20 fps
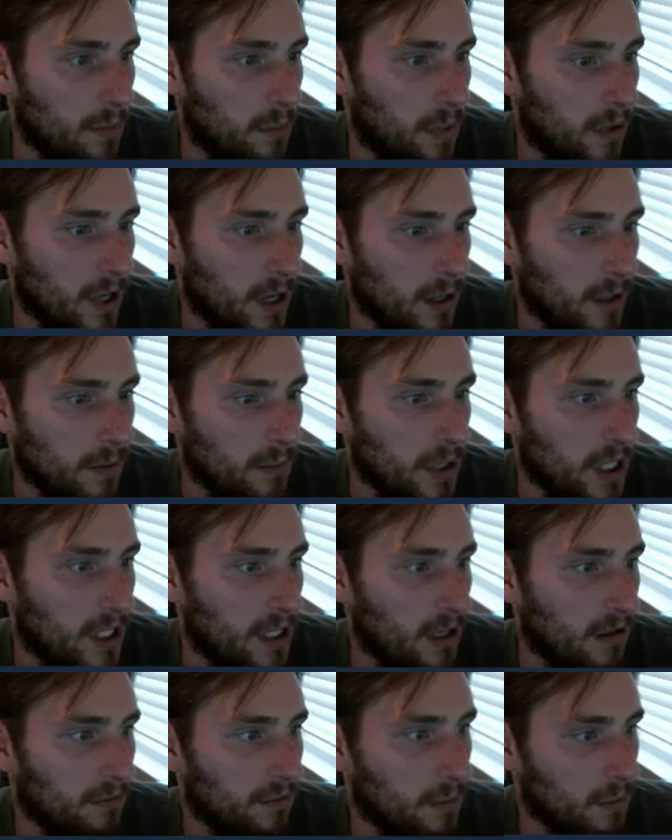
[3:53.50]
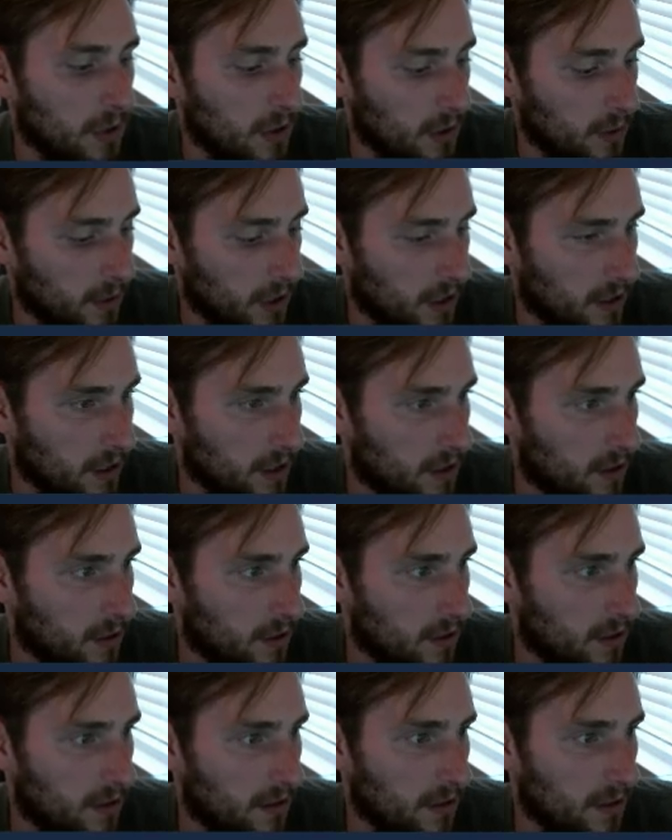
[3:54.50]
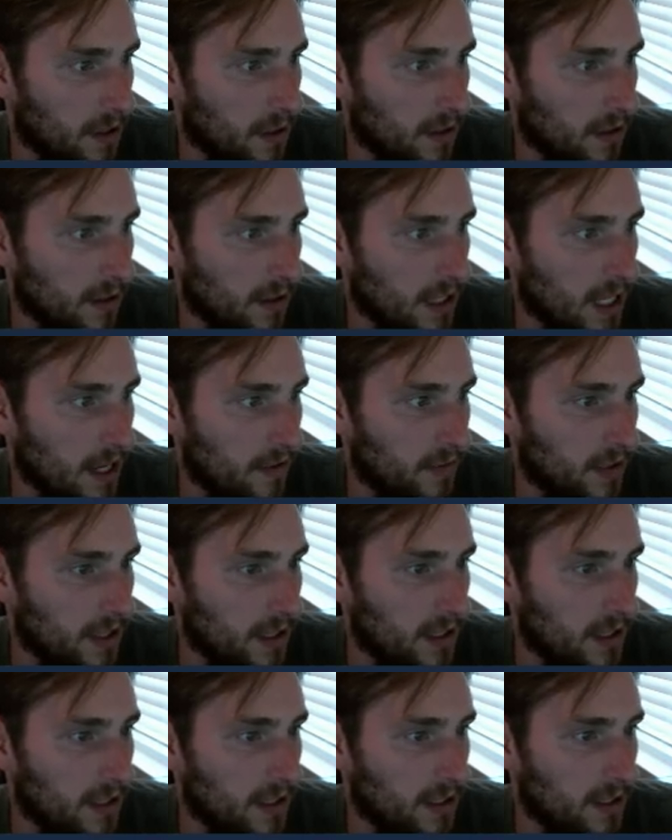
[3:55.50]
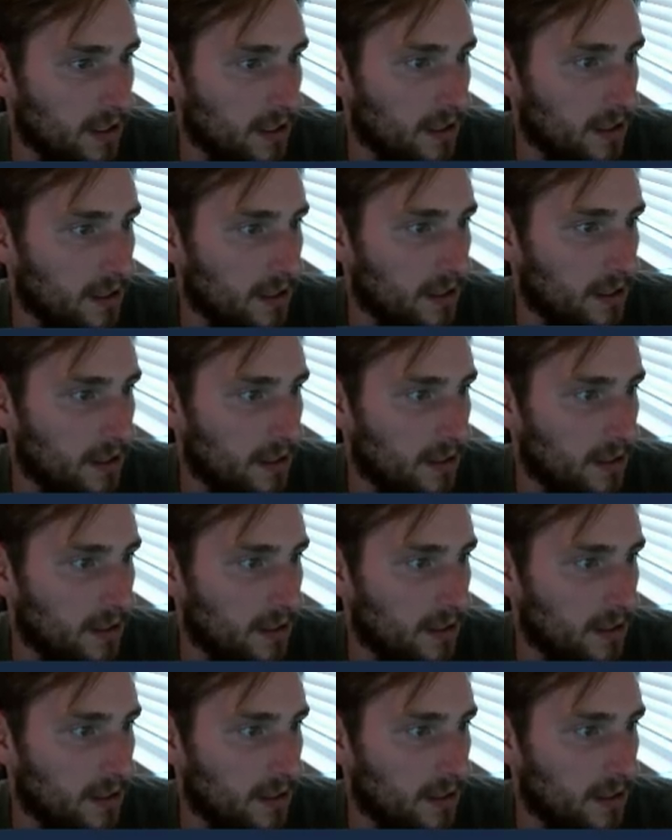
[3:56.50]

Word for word: I'd probably be comfortable with the 11,